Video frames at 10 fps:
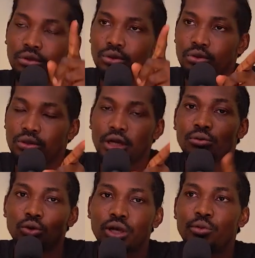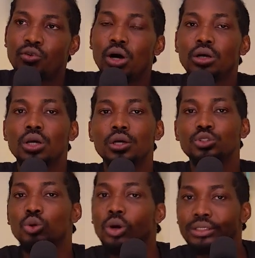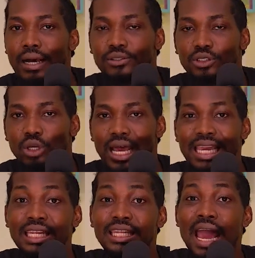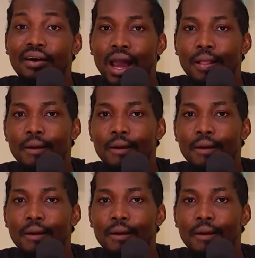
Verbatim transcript: don't, don't, get, don't get me wrong so $1000 in naira